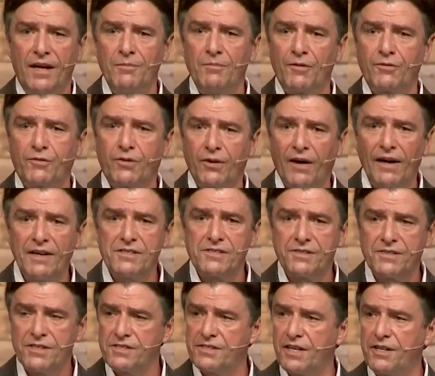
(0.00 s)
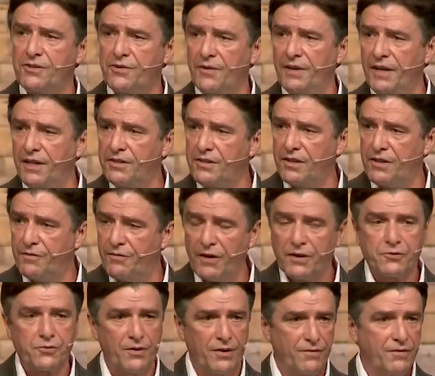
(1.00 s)
name of Christ is entering into the
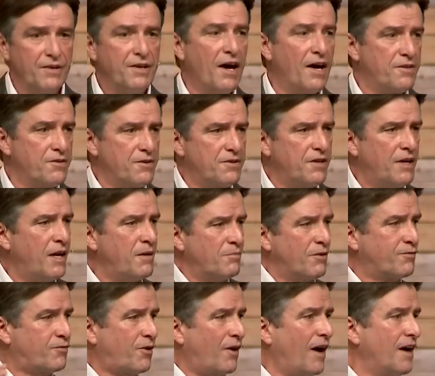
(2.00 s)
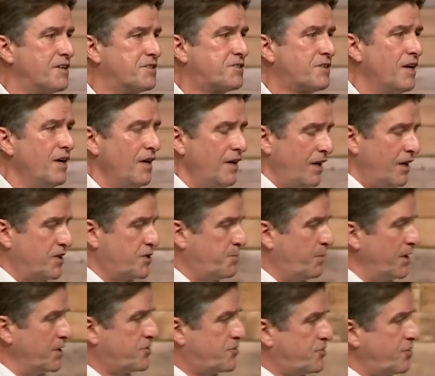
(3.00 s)
victory of another. The name of Christ is
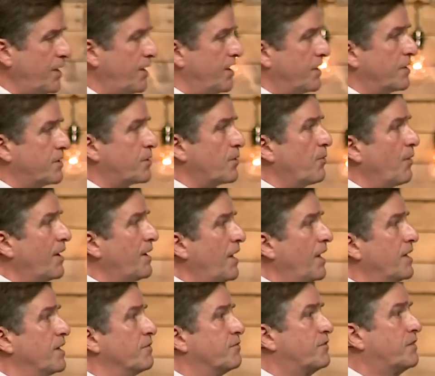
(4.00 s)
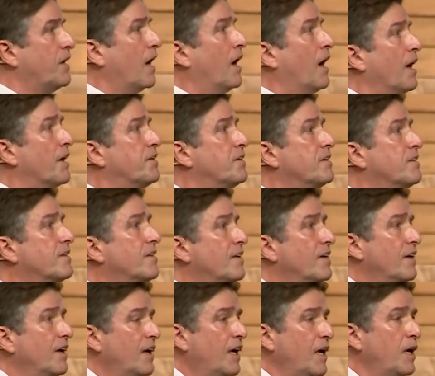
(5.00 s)
being seated at the right hand of God.
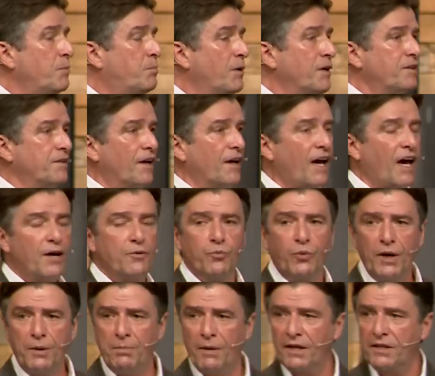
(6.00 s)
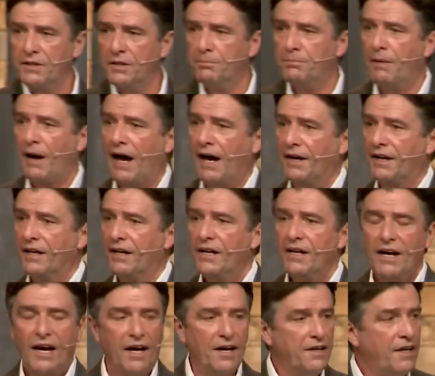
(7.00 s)
He being the head, we being the body,
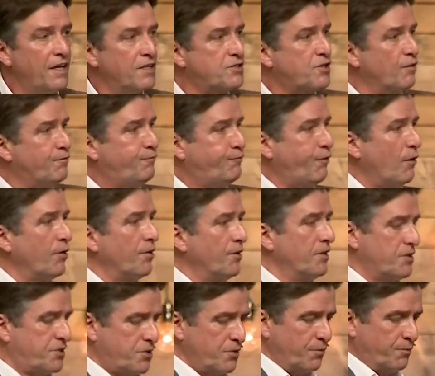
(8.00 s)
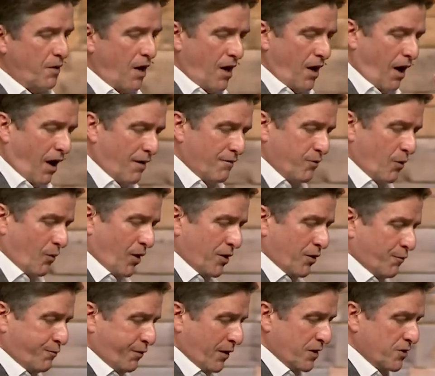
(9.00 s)
and he is the fullness of the one
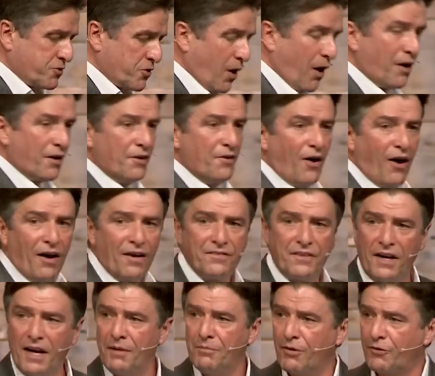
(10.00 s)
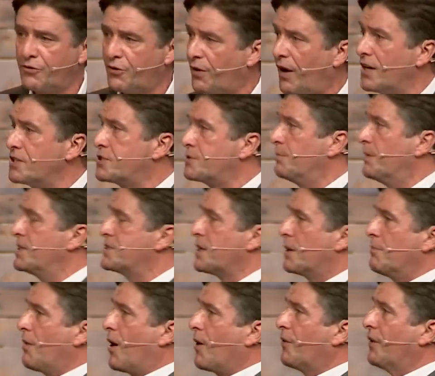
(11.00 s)
who fills all in all. The name of Christ means
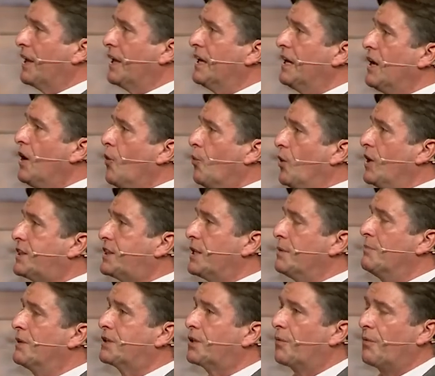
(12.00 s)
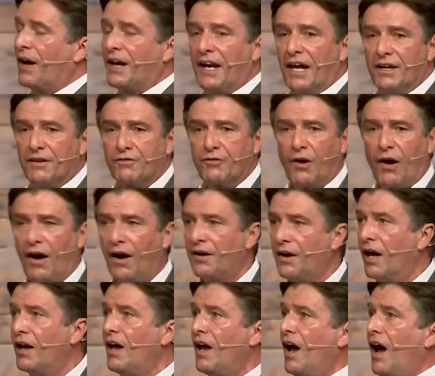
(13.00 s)
I'm already with him at the right hand of
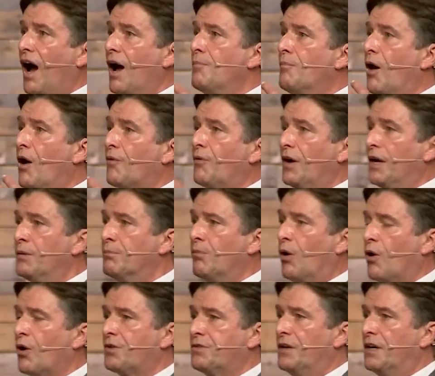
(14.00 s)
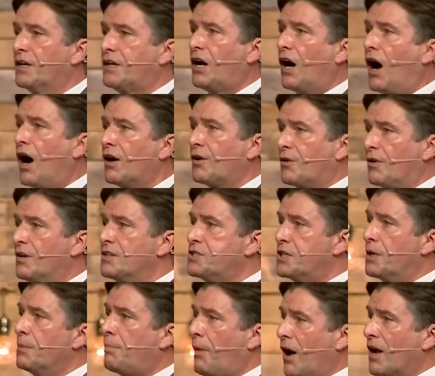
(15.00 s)
God. I'm already more than a conqueror, as
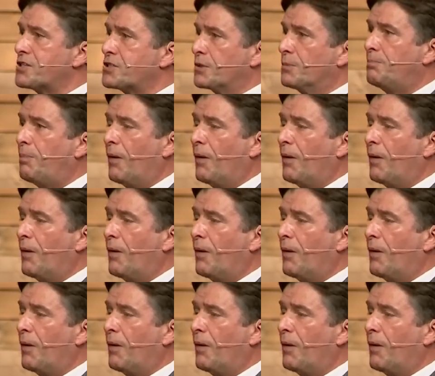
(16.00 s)
the Apostle